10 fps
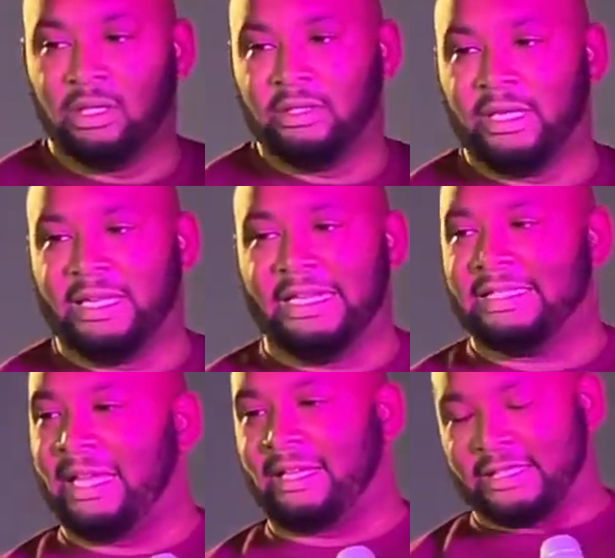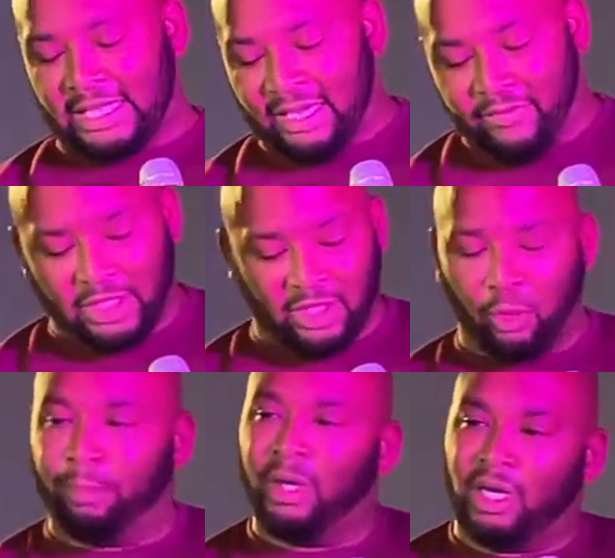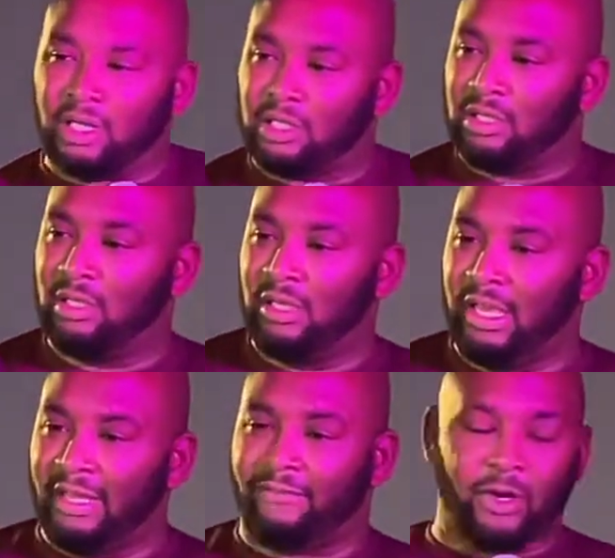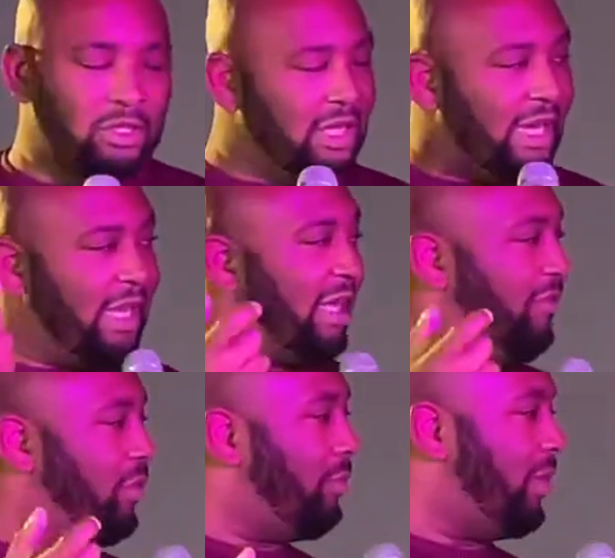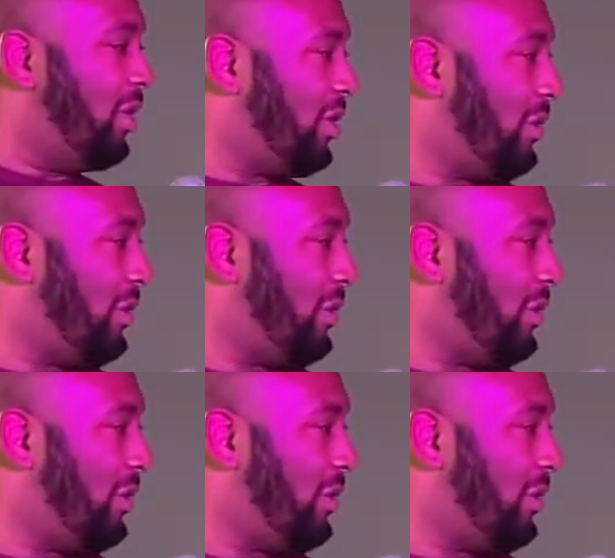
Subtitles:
that didn't take, because they give you a little book. At first day, they give you a book.